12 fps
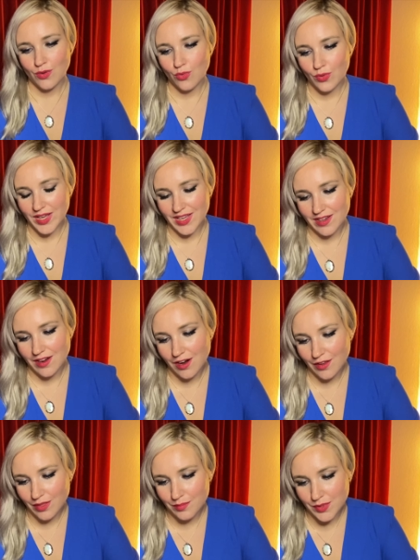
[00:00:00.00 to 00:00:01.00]
We are
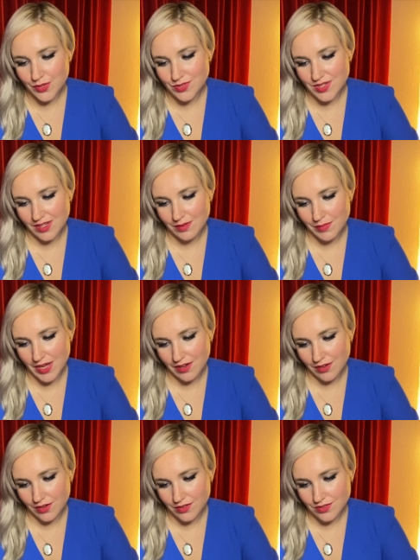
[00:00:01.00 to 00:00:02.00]
the music
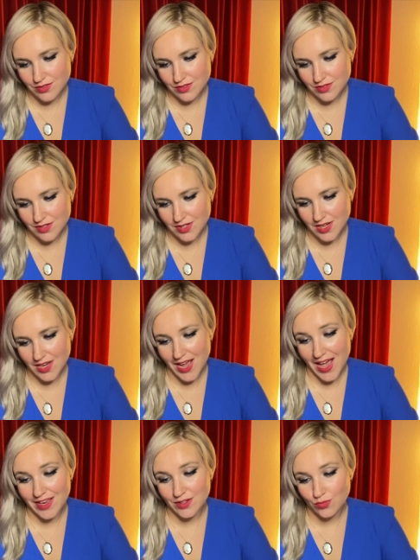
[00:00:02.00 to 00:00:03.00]
makers,
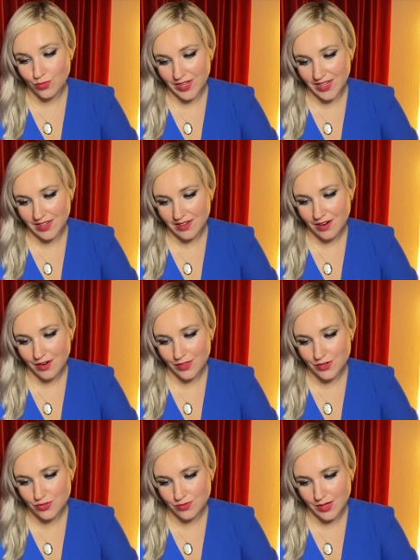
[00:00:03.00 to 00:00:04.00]
and we are the
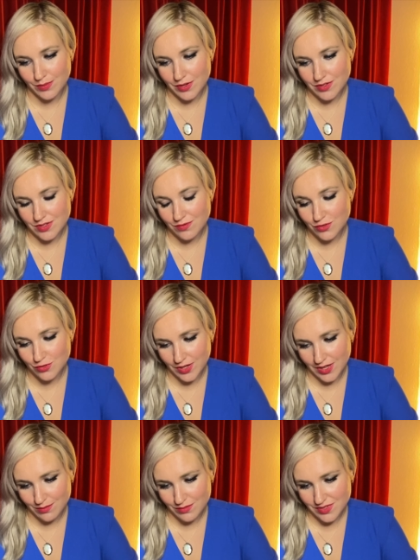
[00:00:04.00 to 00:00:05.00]
dreamers of
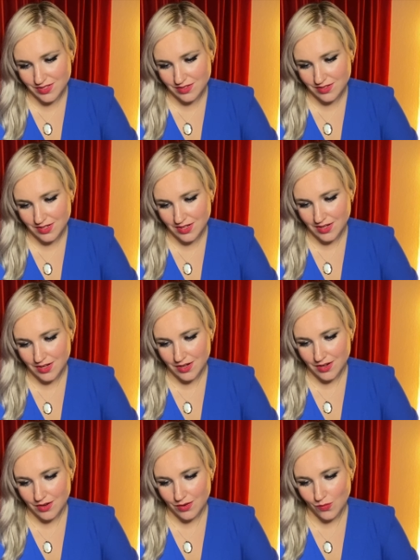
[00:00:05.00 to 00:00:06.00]
dreams,
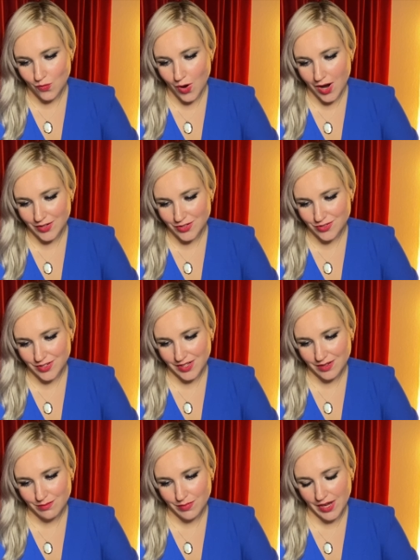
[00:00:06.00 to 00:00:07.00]

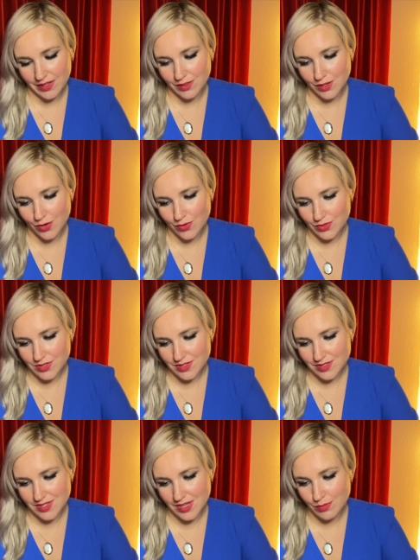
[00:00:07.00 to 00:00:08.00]
wandering by lone
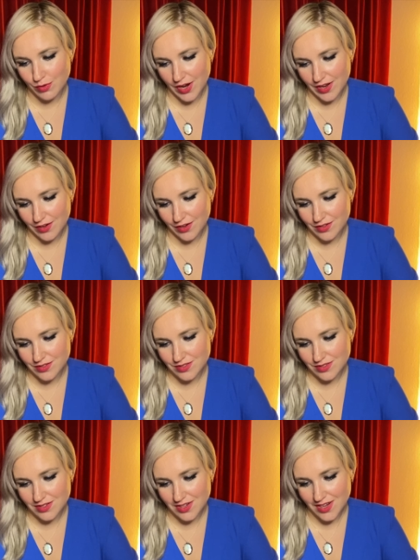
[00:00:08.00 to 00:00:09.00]
sea
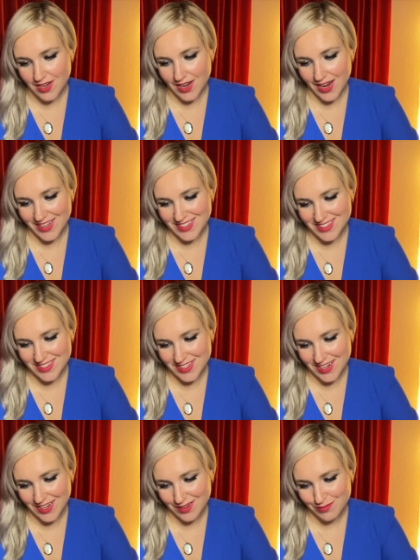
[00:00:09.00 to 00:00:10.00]
breakers and
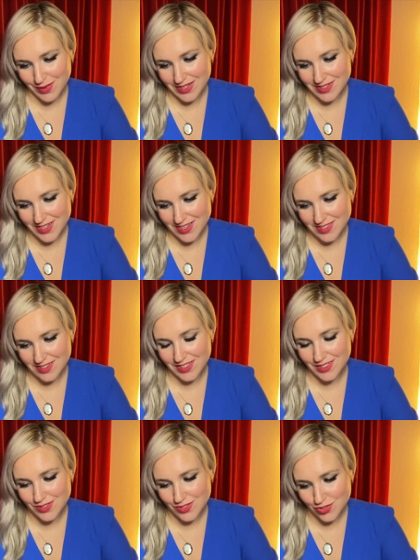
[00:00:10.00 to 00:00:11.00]
sitting by
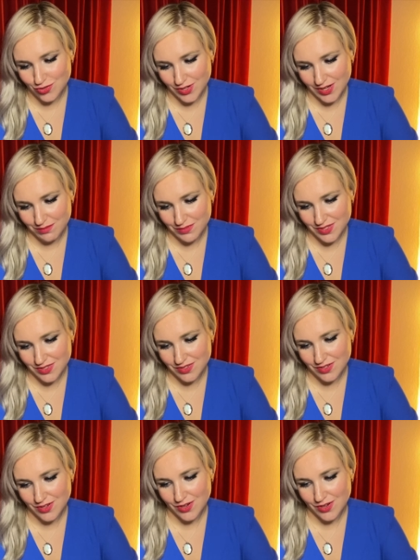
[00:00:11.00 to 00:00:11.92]
desolate streams,